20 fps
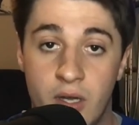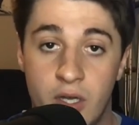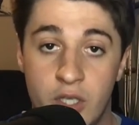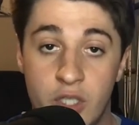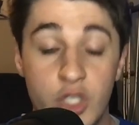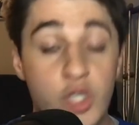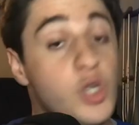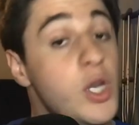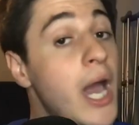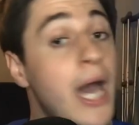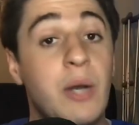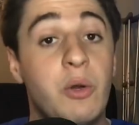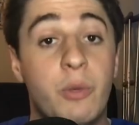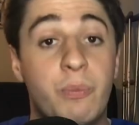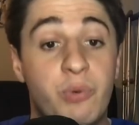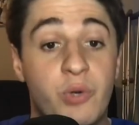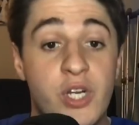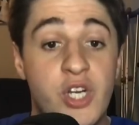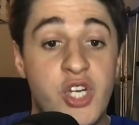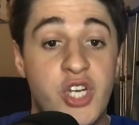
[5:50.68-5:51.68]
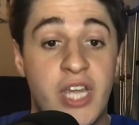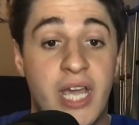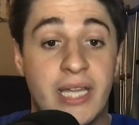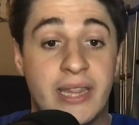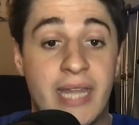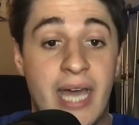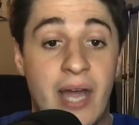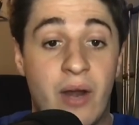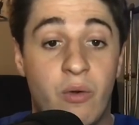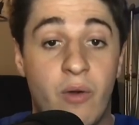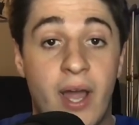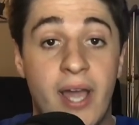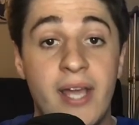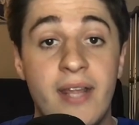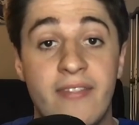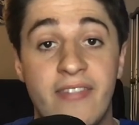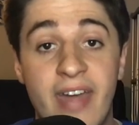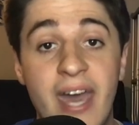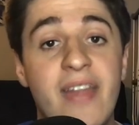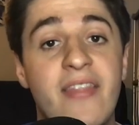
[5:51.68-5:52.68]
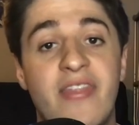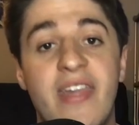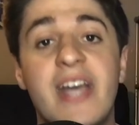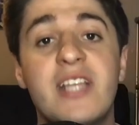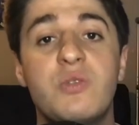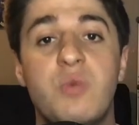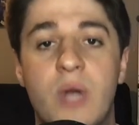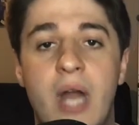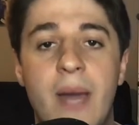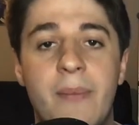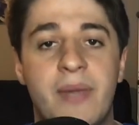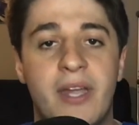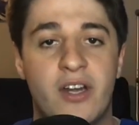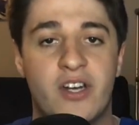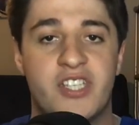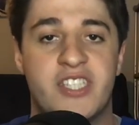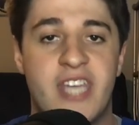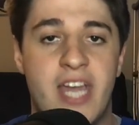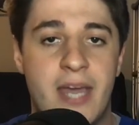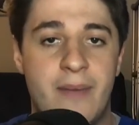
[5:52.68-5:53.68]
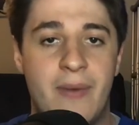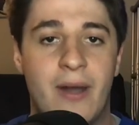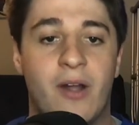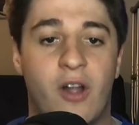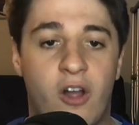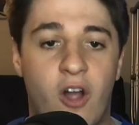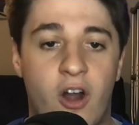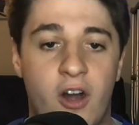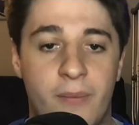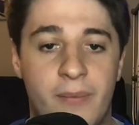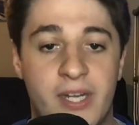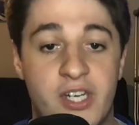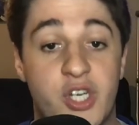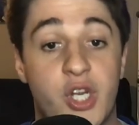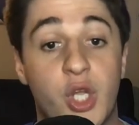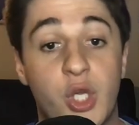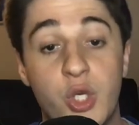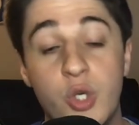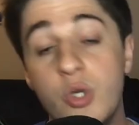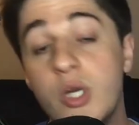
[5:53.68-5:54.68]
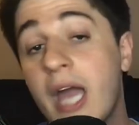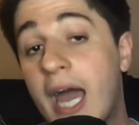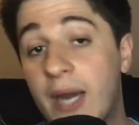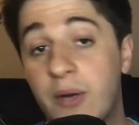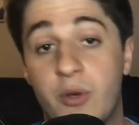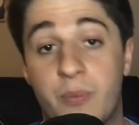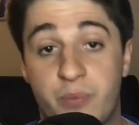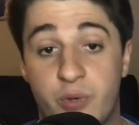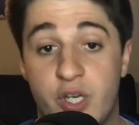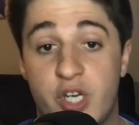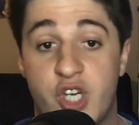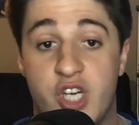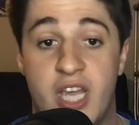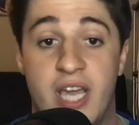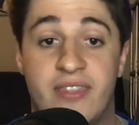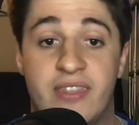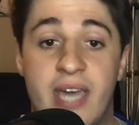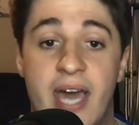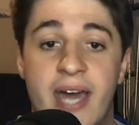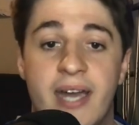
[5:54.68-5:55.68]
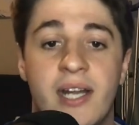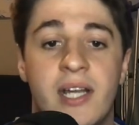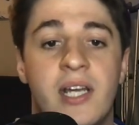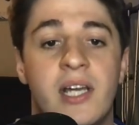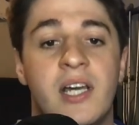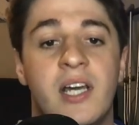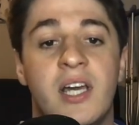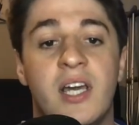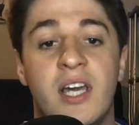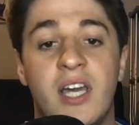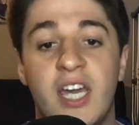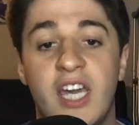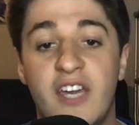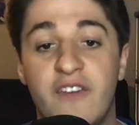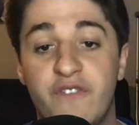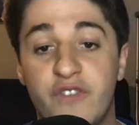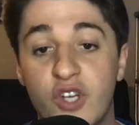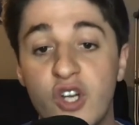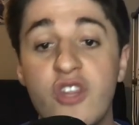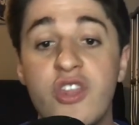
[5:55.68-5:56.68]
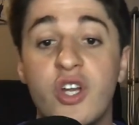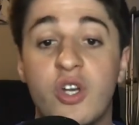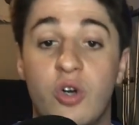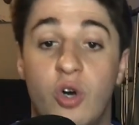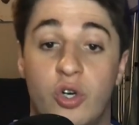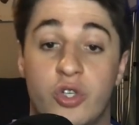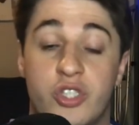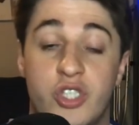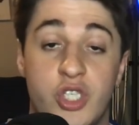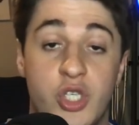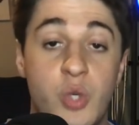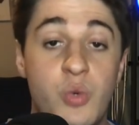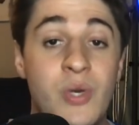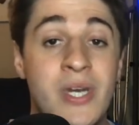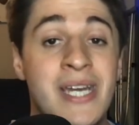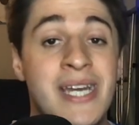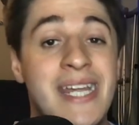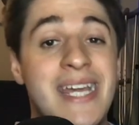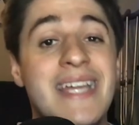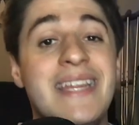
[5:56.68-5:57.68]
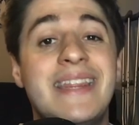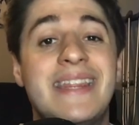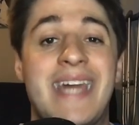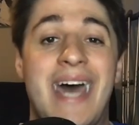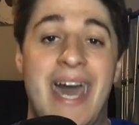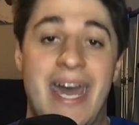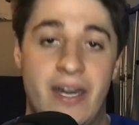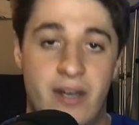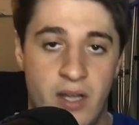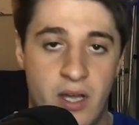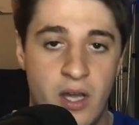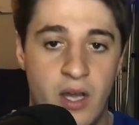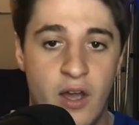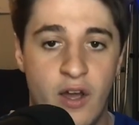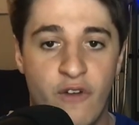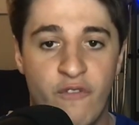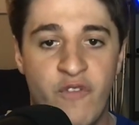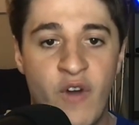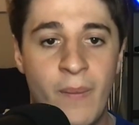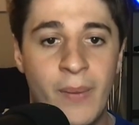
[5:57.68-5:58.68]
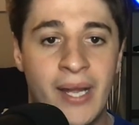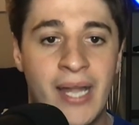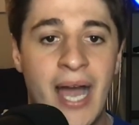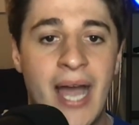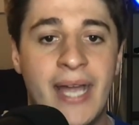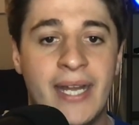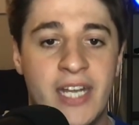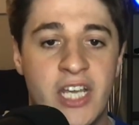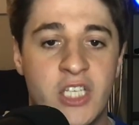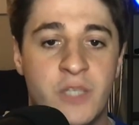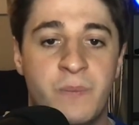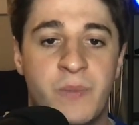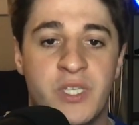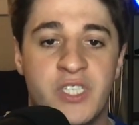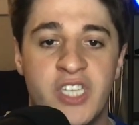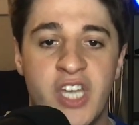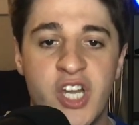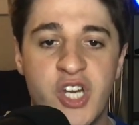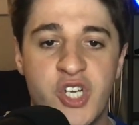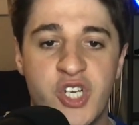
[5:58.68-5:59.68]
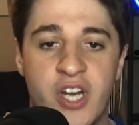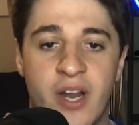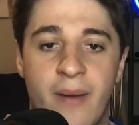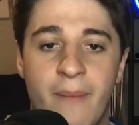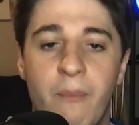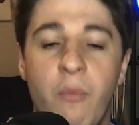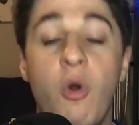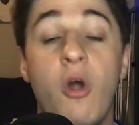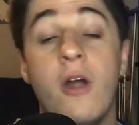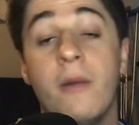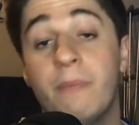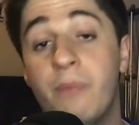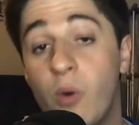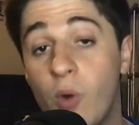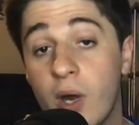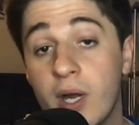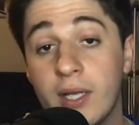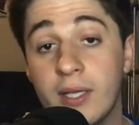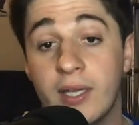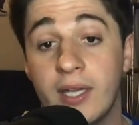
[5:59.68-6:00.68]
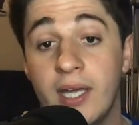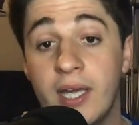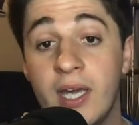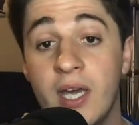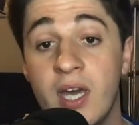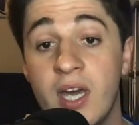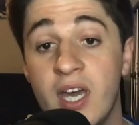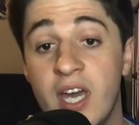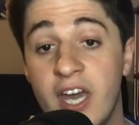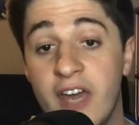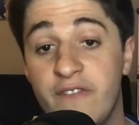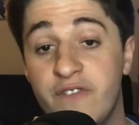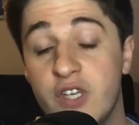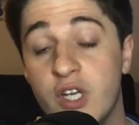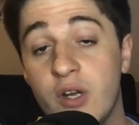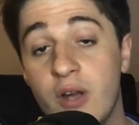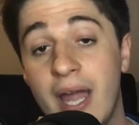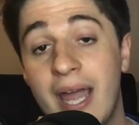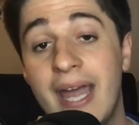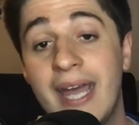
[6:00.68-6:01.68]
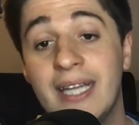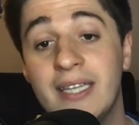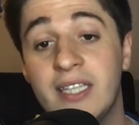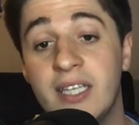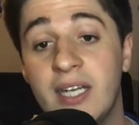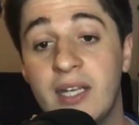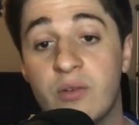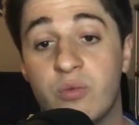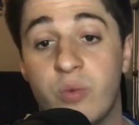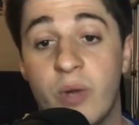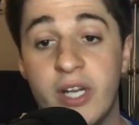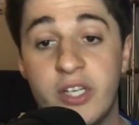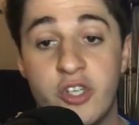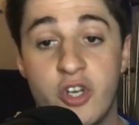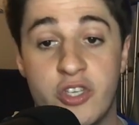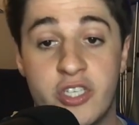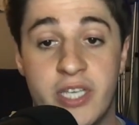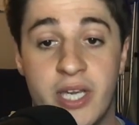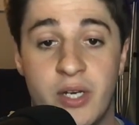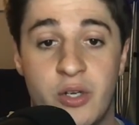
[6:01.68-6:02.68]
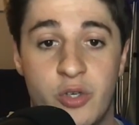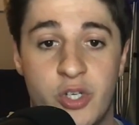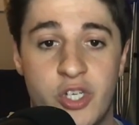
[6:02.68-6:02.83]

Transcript: You got to appreciate that, right? That's what I'm here to say about Gardner Minshew. You got to appreciate that. If you're the Colts, you need that from a guy in his position. And more importantly, if you're Anthony Richardson, who